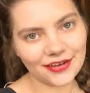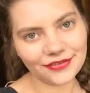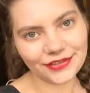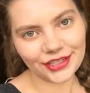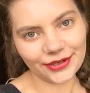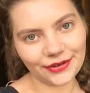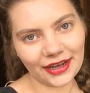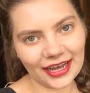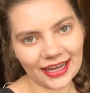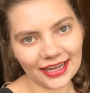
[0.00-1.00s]
after
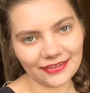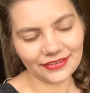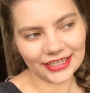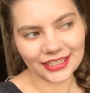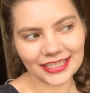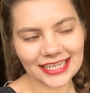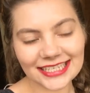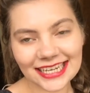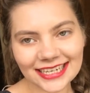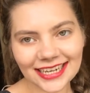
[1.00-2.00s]
I finished
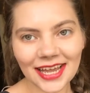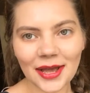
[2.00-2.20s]
eating,